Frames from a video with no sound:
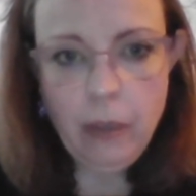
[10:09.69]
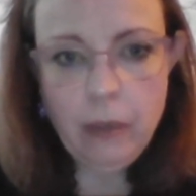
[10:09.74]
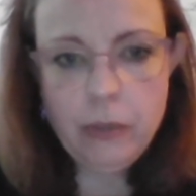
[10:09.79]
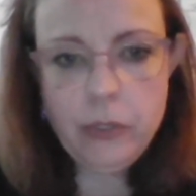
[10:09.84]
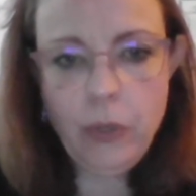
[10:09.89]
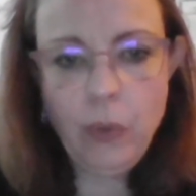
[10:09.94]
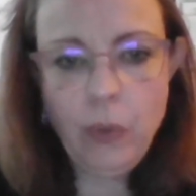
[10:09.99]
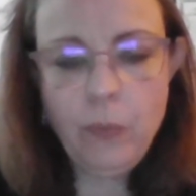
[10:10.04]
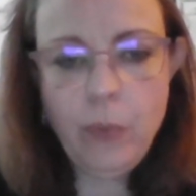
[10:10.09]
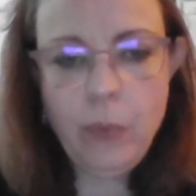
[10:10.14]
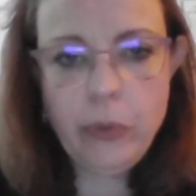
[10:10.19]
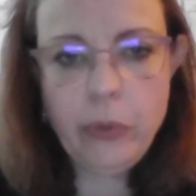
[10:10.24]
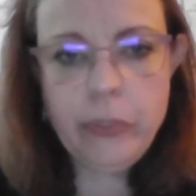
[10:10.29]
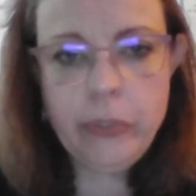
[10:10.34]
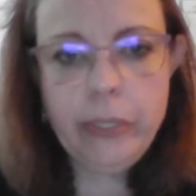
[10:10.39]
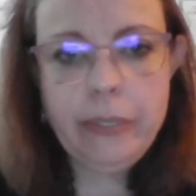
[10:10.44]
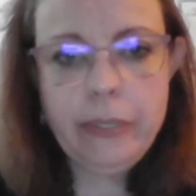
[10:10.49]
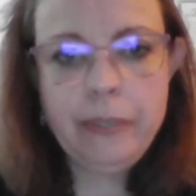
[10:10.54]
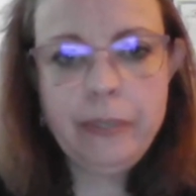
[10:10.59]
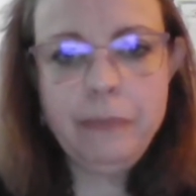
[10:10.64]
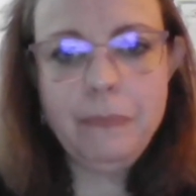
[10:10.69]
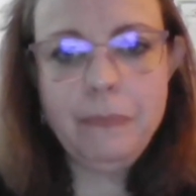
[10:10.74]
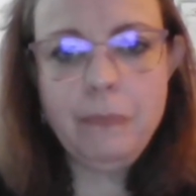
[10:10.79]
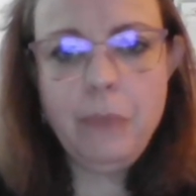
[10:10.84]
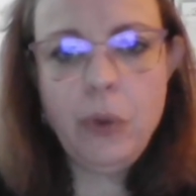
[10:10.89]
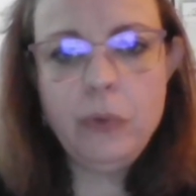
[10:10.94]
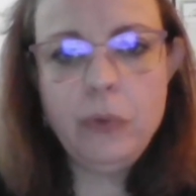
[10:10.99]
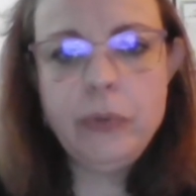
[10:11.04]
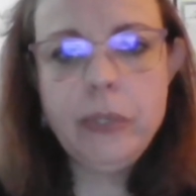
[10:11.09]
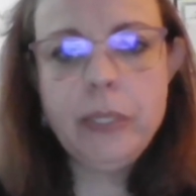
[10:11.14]
So
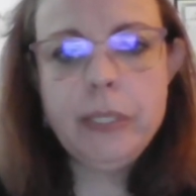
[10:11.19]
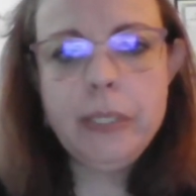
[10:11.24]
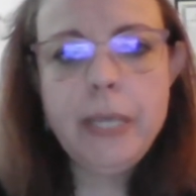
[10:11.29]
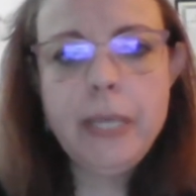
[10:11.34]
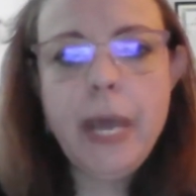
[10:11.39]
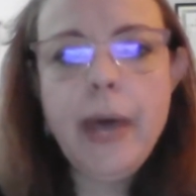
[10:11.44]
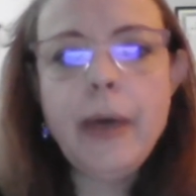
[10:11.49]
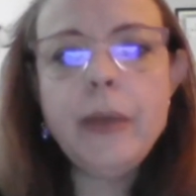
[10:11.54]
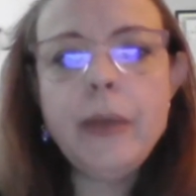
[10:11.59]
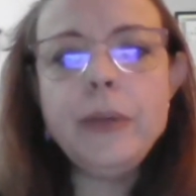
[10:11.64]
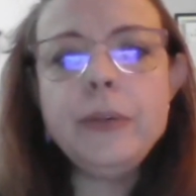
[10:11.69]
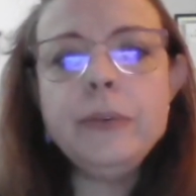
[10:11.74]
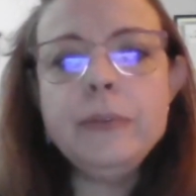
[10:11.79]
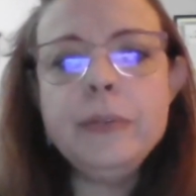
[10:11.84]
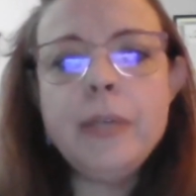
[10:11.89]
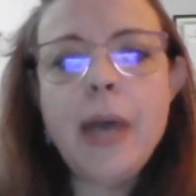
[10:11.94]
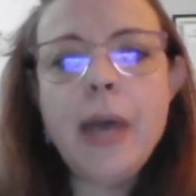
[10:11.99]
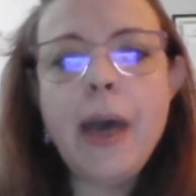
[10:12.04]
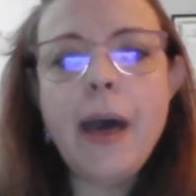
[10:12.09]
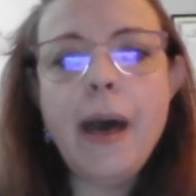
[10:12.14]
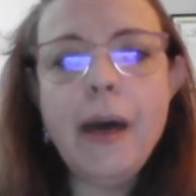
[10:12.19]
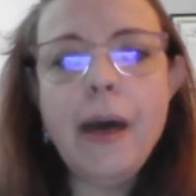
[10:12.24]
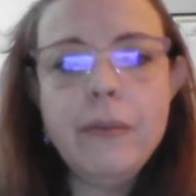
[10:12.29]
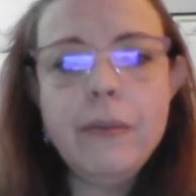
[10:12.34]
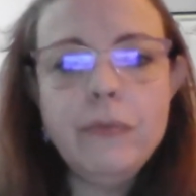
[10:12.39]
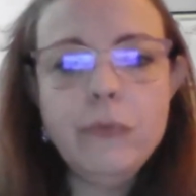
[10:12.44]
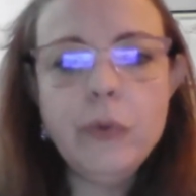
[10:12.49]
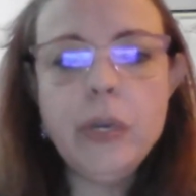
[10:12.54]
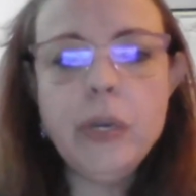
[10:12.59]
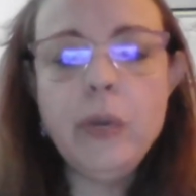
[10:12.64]
Moses tells
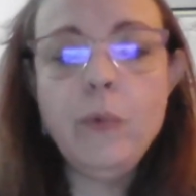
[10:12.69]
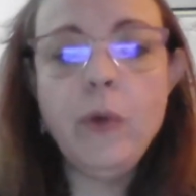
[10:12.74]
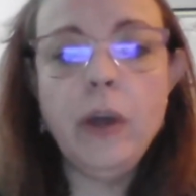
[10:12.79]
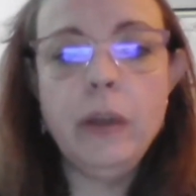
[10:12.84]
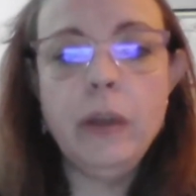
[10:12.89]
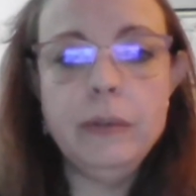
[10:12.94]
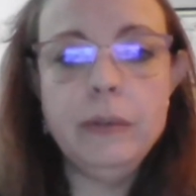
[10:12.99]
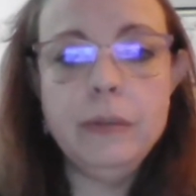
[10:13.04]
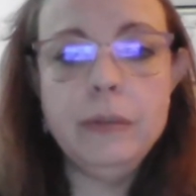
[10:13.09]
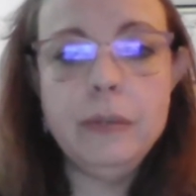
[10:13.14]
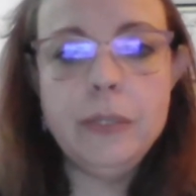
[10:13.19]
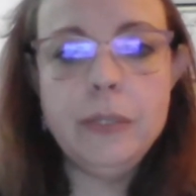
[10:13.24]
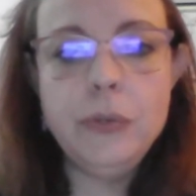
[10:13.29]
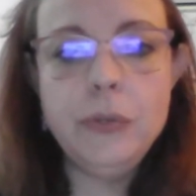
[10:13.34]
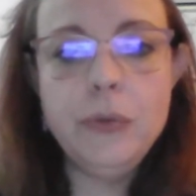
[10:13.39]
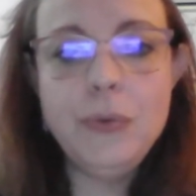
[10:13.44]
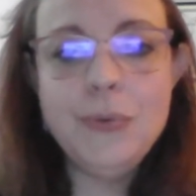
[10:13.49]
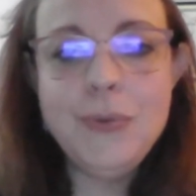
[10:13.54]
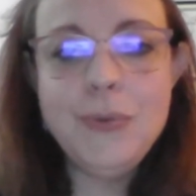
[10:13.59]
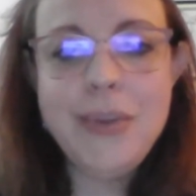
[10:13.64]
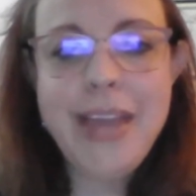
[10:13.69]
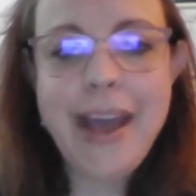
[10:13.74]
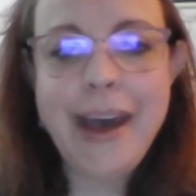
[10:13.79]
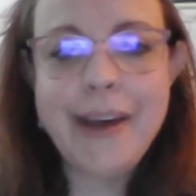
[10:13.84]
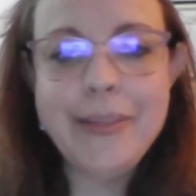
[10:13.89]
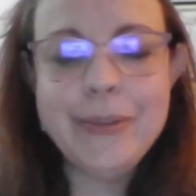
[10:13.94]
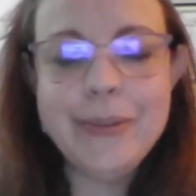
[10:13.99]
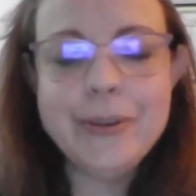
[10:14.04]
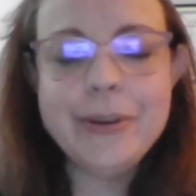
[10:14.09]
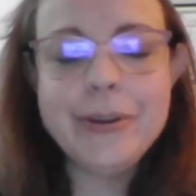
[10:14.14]
everyone to
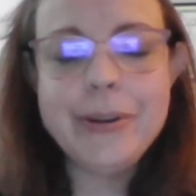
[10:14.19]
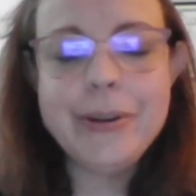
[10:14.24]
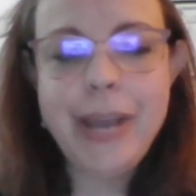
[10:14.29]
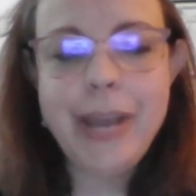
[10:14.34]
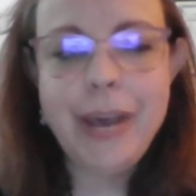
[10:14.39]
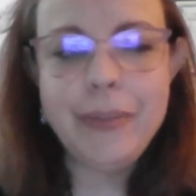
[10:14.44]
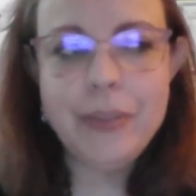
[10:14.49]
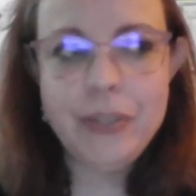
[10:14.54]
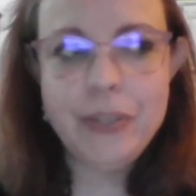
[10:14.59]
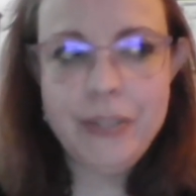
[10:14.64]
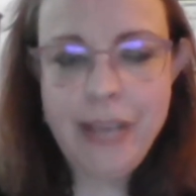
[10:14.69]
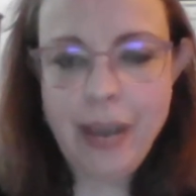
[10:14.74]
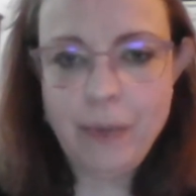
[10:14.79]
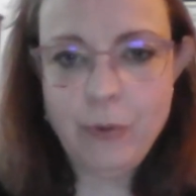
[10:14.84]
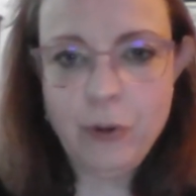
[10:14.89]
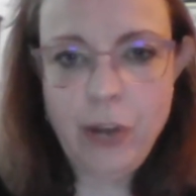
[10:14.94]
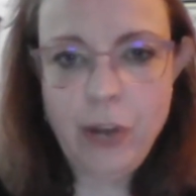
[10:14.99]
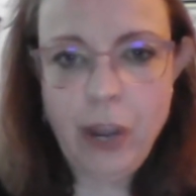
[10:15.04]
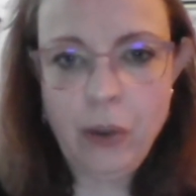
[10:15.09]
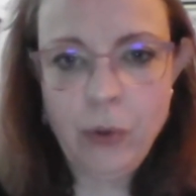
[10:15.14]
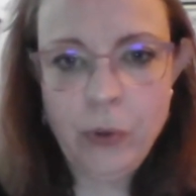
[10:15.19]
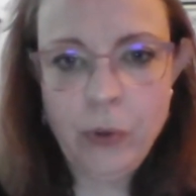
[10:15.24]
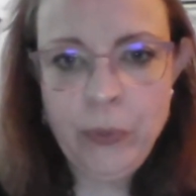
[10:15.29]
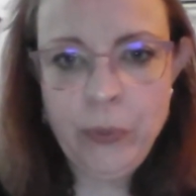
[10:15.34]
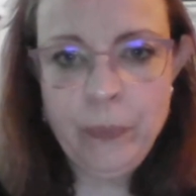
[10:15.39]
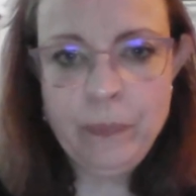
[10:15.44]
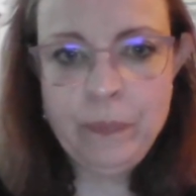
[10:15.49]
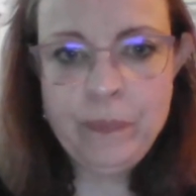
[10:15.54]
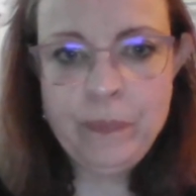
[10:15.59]
gather at the tabernacle,